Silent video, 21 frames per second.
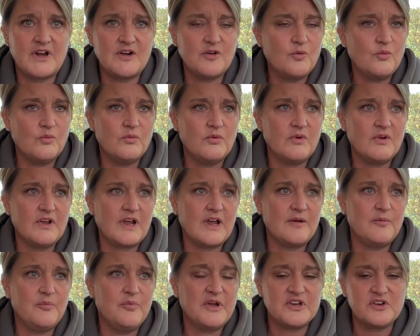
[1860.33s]
don't.
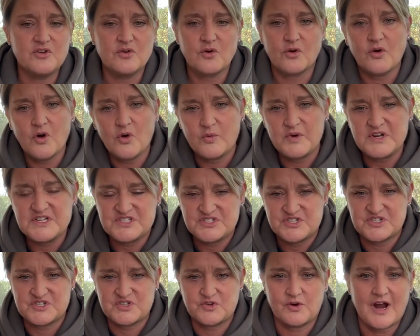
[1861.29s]
But you're always
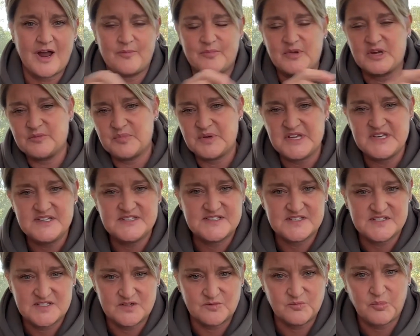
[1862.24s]
just grabbing
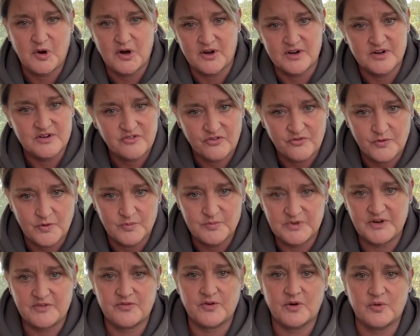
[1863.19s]
pieces and parts from
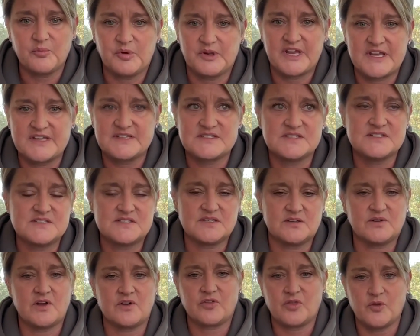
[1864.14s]
different places
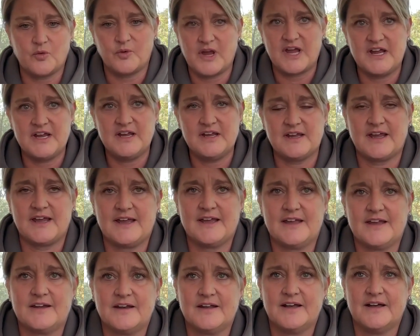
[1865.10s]
along the way,
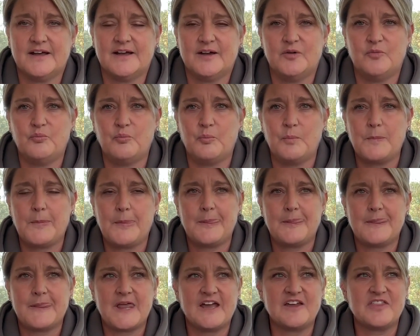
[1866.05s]
and
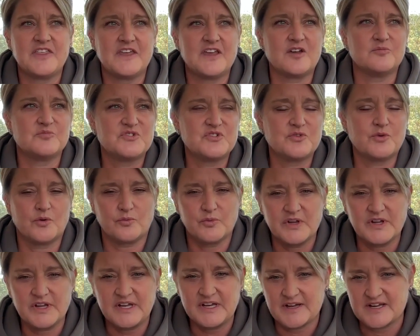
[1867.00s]
I think I'm to a
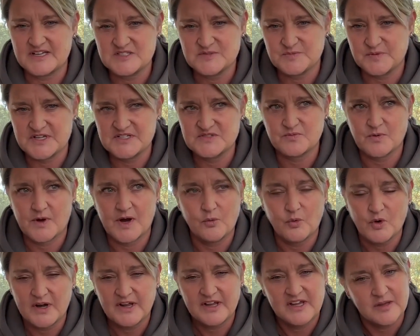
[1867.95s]
really nice place where I
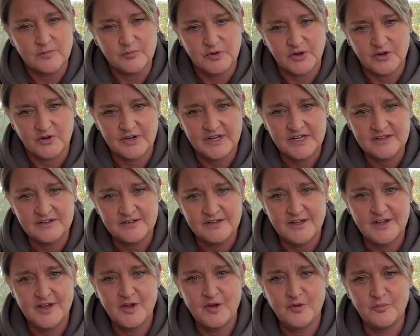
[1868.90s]
want to keep learning,
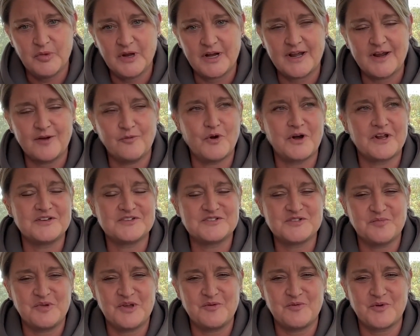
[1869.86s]
but I want it
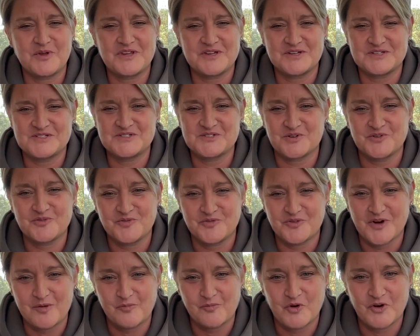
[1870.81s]
to be within a certain
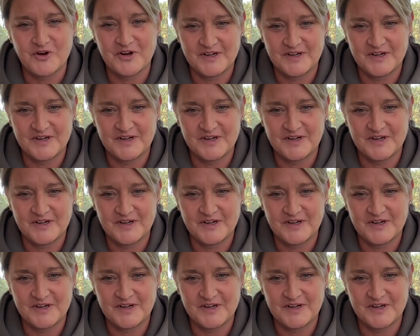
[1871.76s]
framework